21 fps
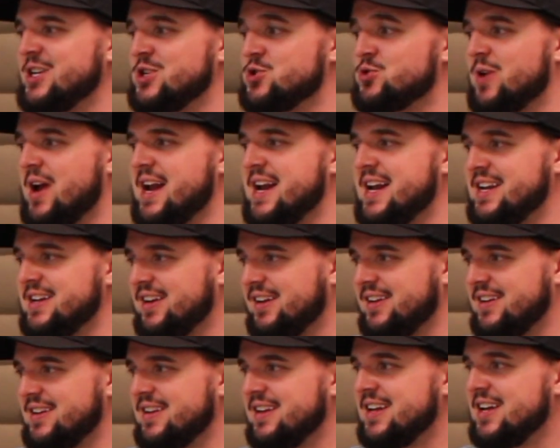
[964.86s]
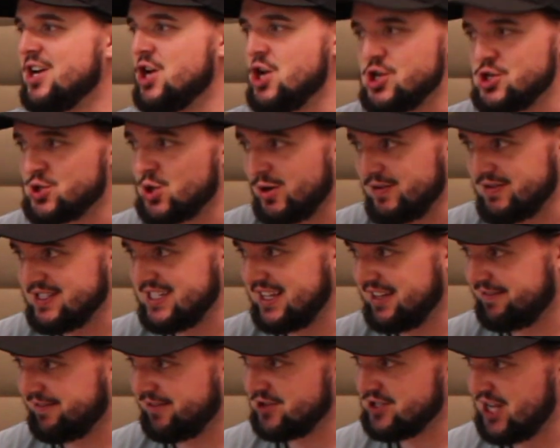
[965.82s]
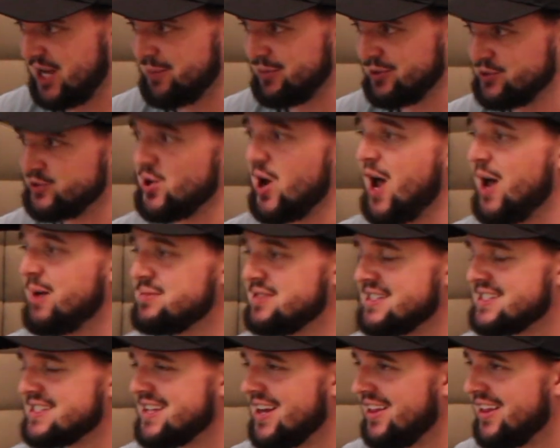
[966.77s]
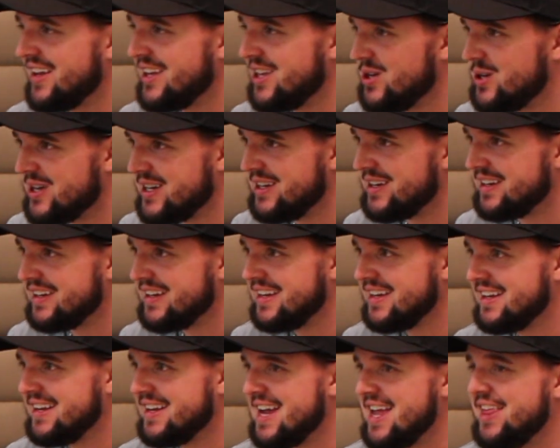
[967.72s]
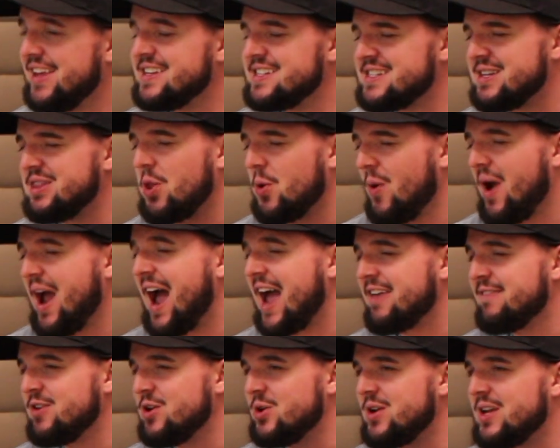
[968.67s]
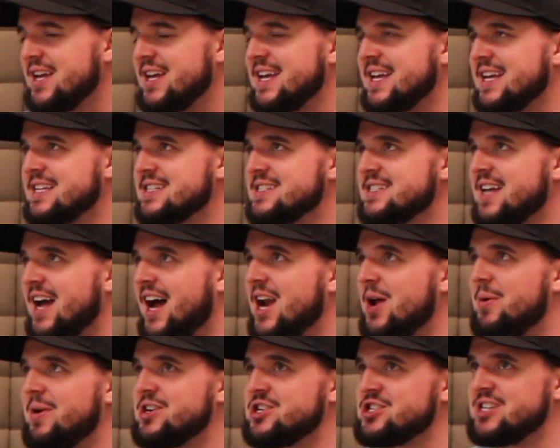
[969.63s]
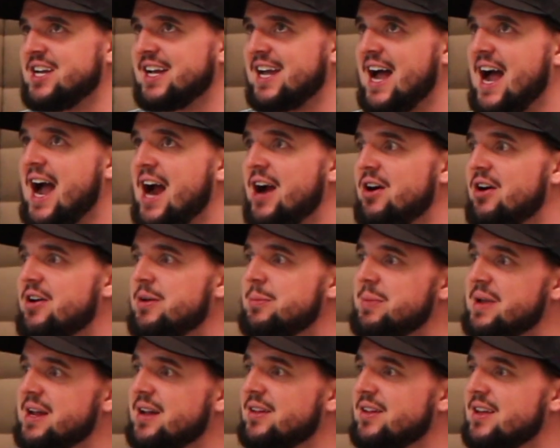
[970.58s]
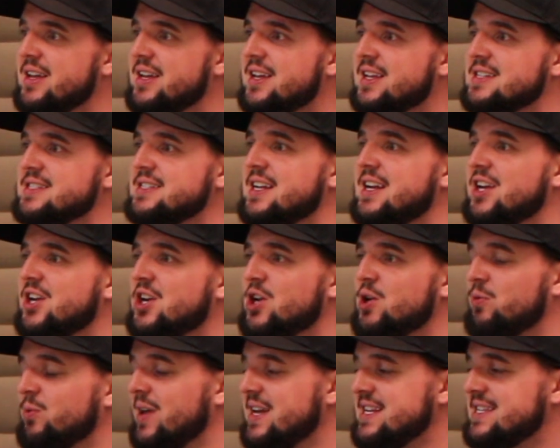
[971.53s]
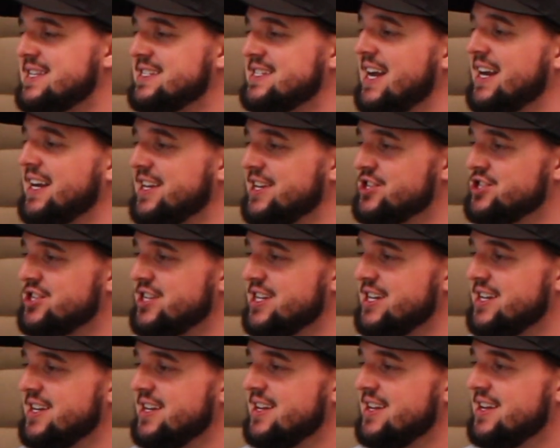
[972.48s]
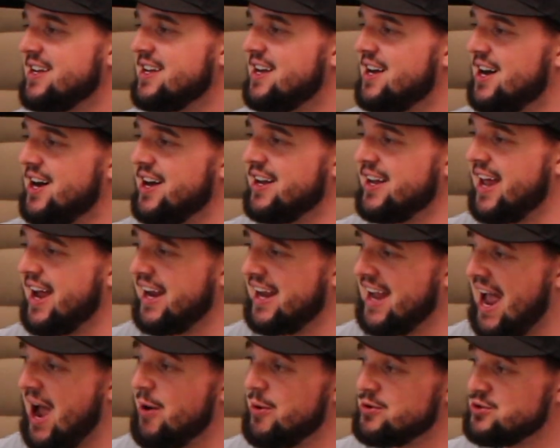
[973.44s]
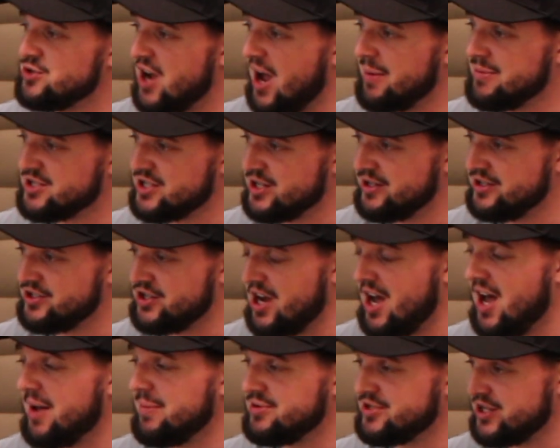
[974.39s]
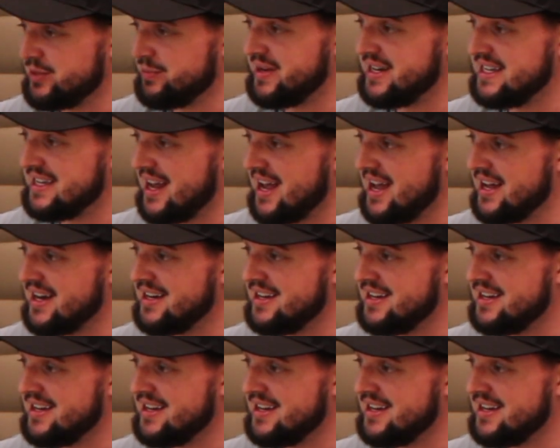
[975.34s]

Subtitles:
dreading servicing the first couple of jobs because it's not like you can. At least the way I viewed it is, I didn't want to just like hire out immediately because then I couldn't relate to the technician on like how a job should be done